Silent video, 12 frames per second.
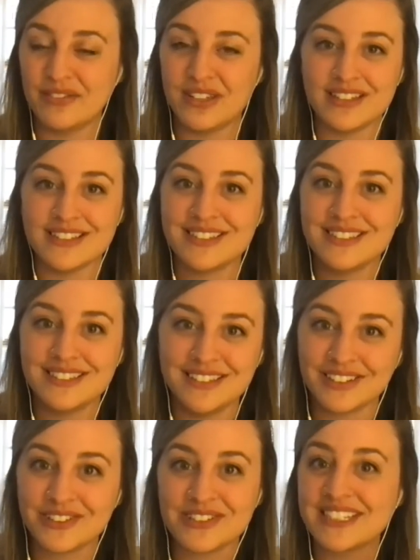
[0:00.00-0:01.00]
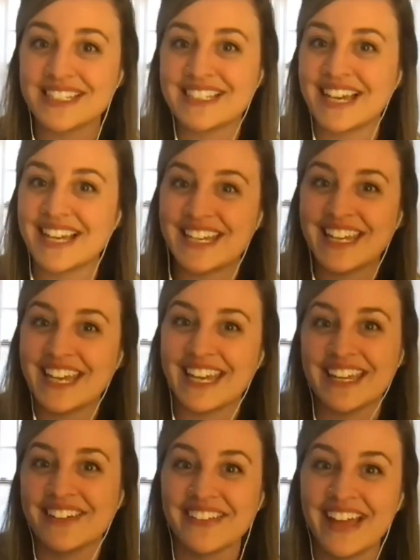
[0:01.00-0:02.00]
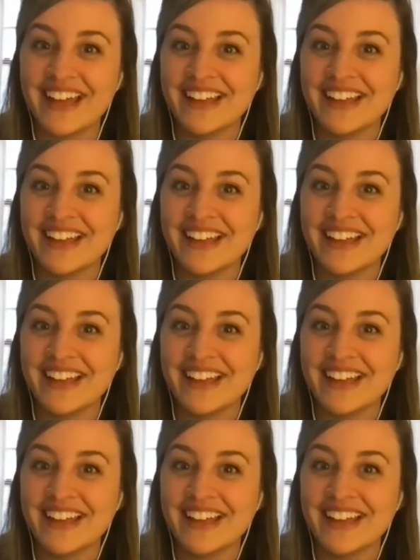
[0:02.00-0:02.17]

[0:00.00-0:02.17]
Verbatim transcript: because your girl's anxiety can't handle that.